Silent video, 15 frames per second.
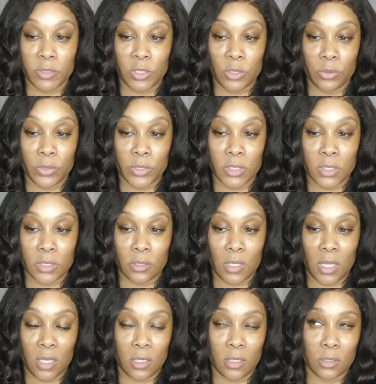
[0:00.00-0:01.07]
so it's
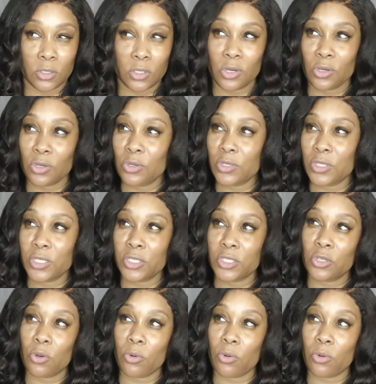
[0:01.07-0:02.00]
like turquoise,